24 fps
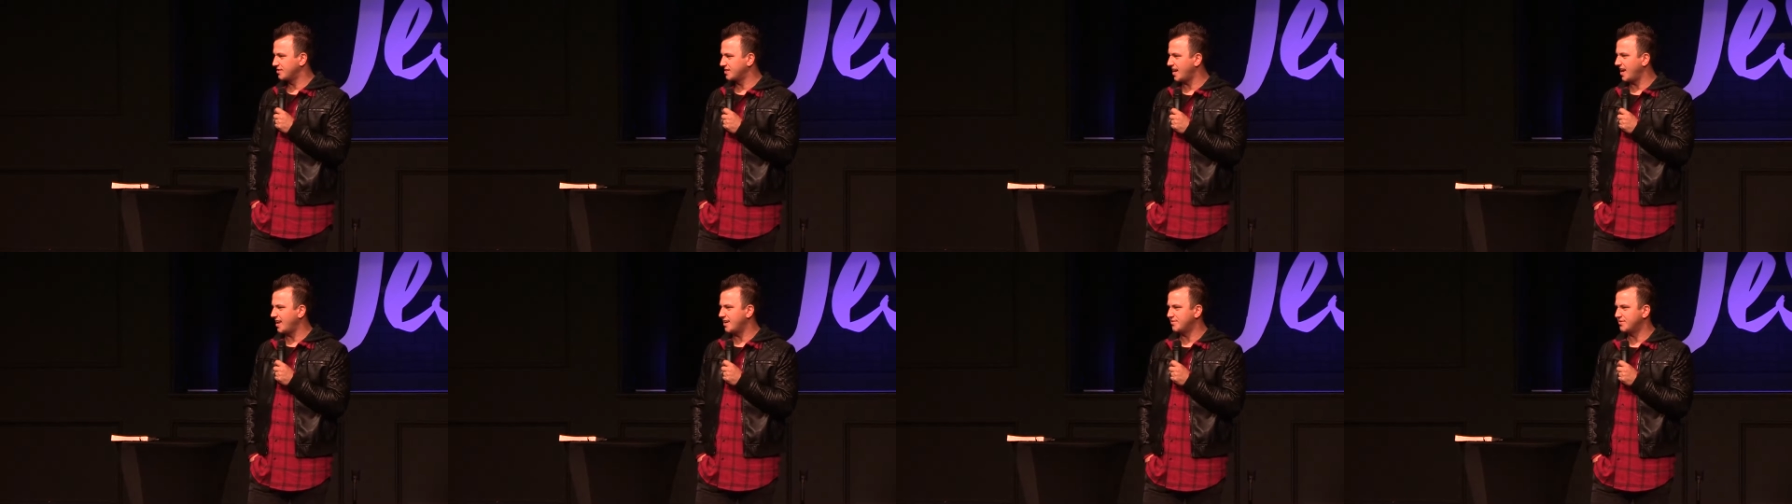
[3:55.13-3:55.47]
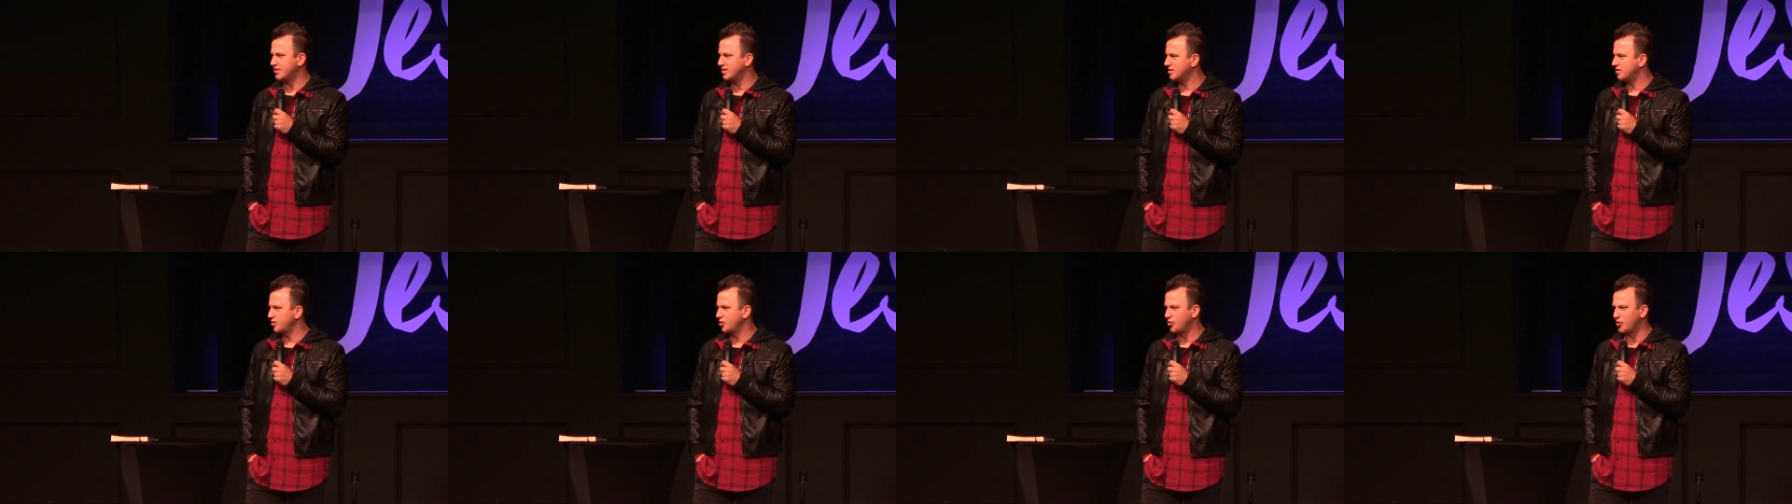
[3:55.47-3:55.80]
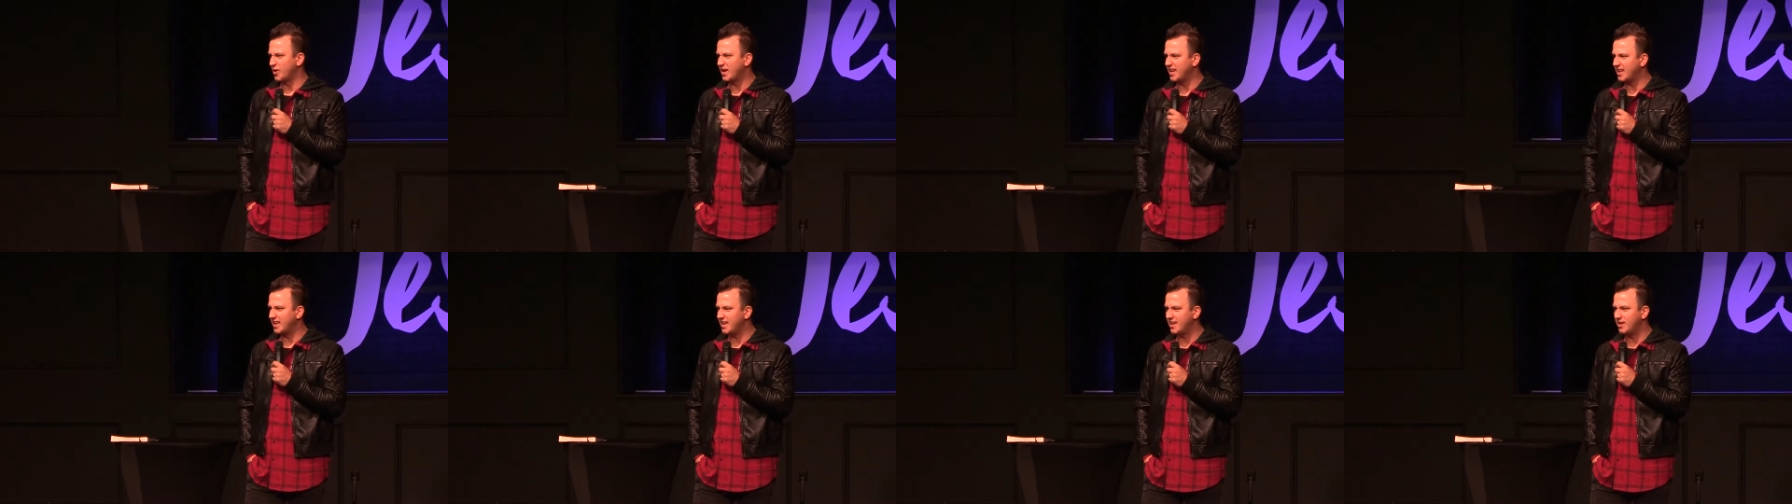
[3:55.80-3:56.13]
kind of a
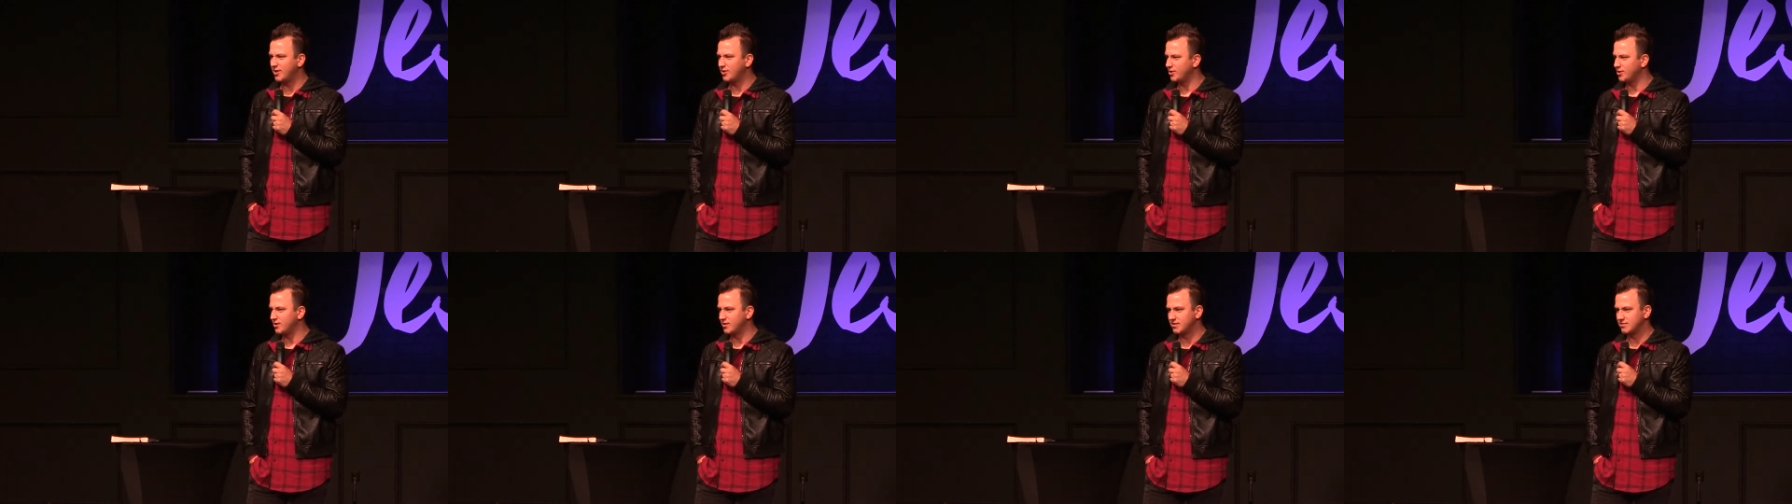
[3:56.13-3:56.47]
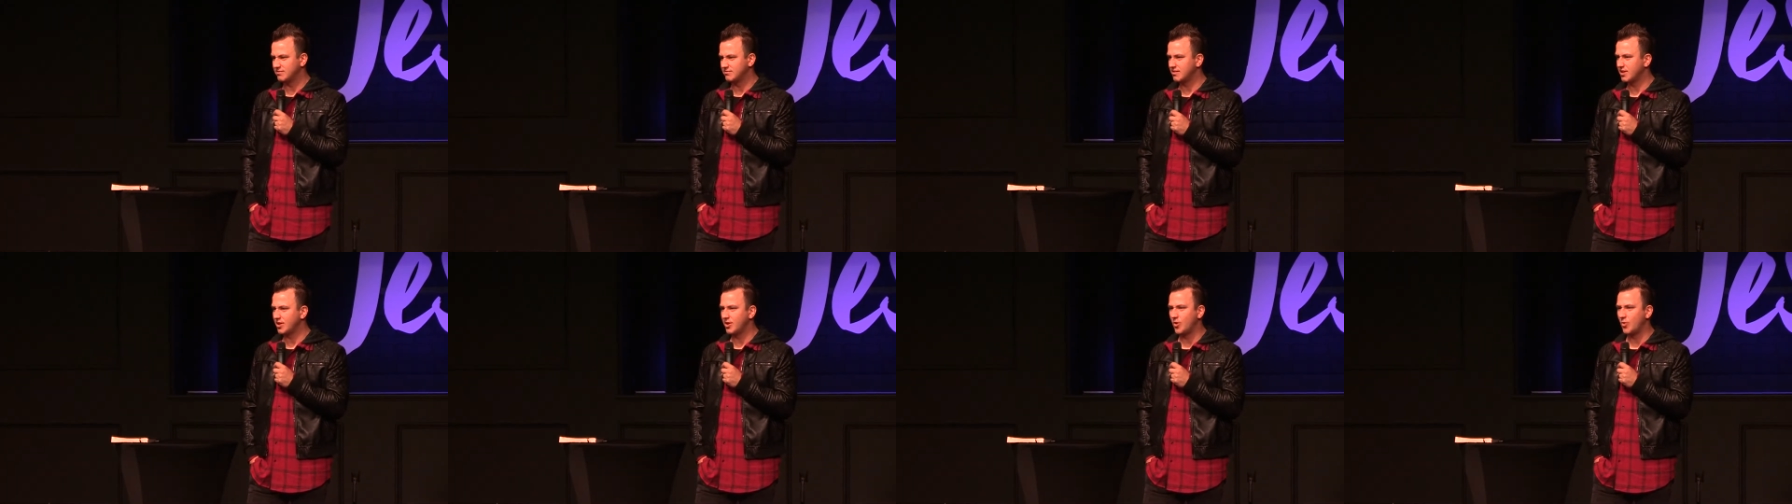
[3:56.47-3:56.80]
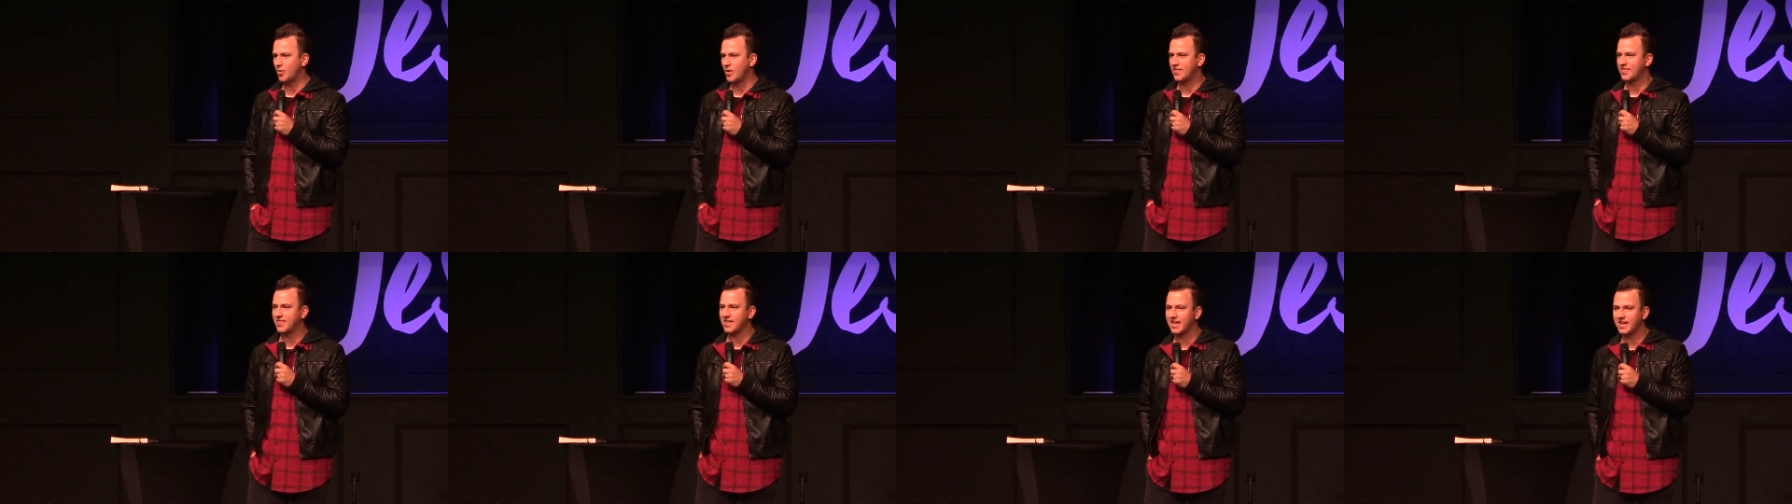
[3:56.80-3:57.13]
gritty, or, you know,
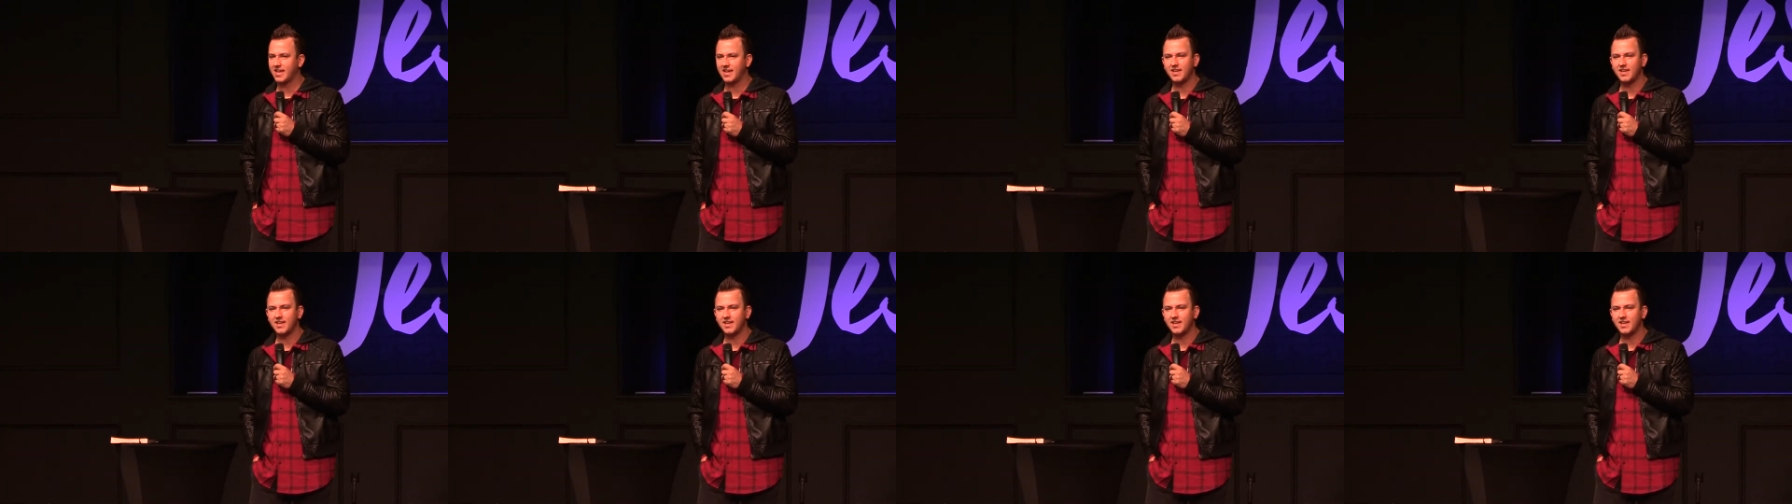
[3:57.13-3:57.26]
one thing.